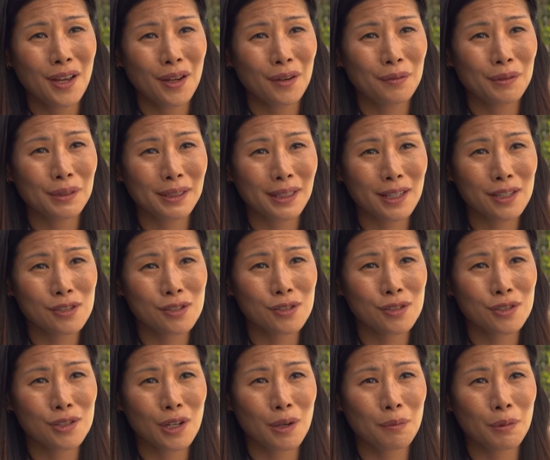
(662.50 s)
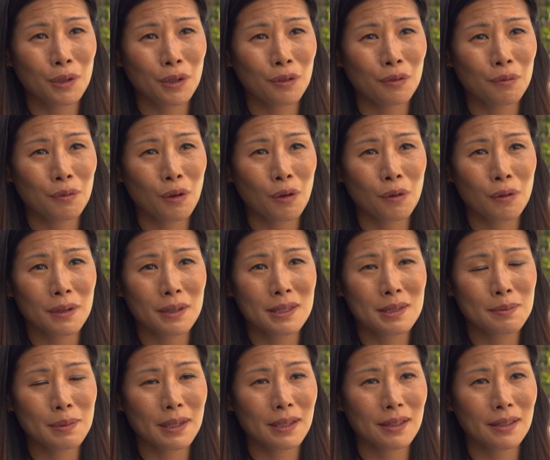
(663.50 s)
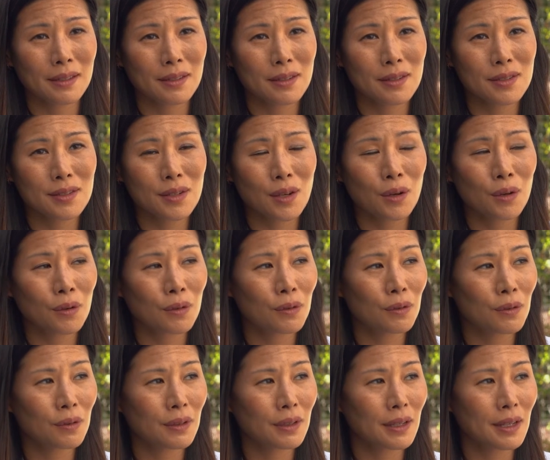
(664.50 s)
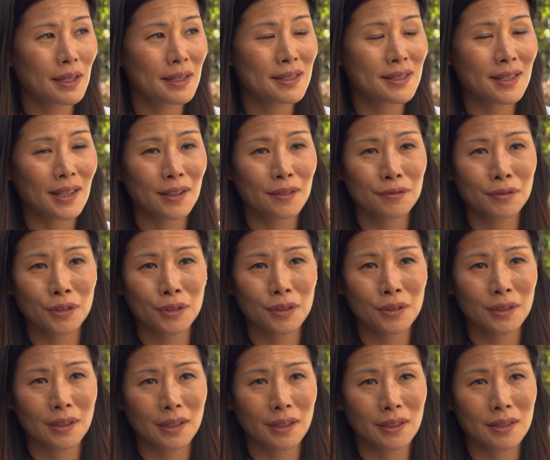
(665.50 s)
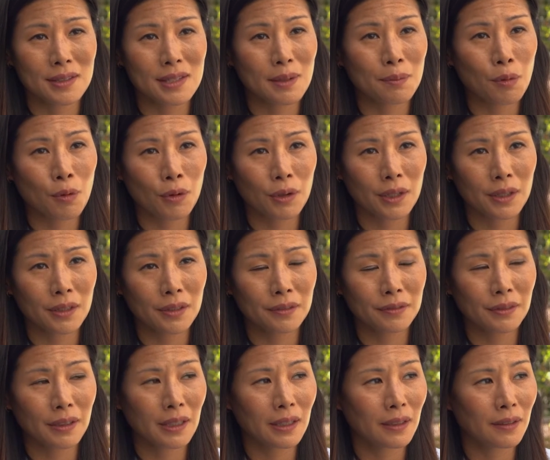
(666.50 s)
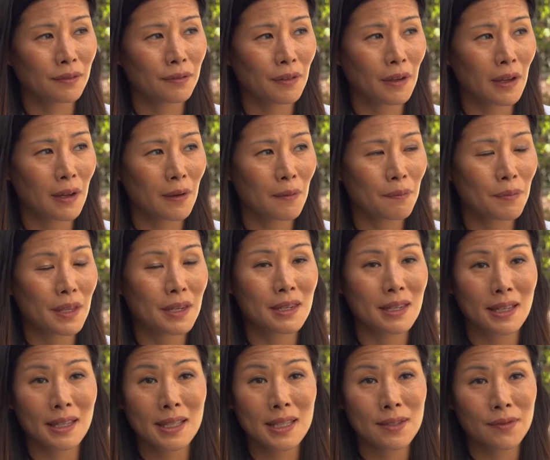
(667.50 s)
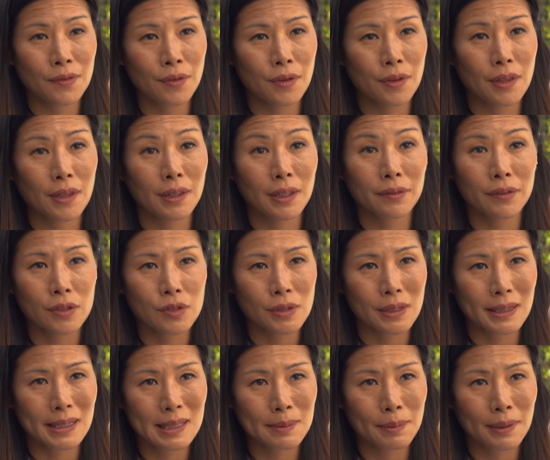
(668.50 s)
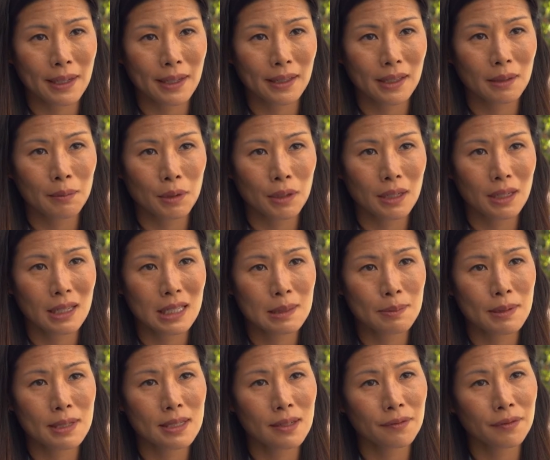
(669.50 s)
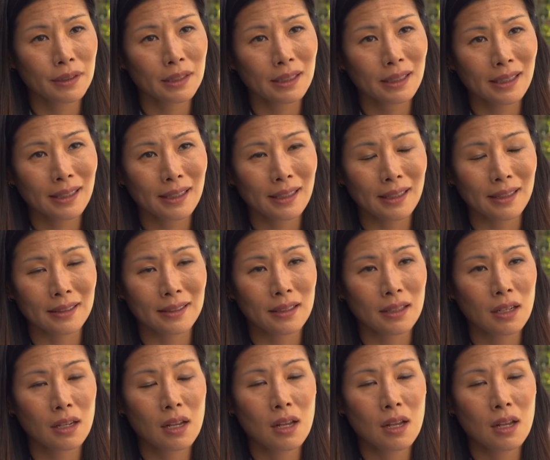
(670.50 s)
relationship, and you've always been so insightful and supportive of the needs for the liver transplant community specifically, and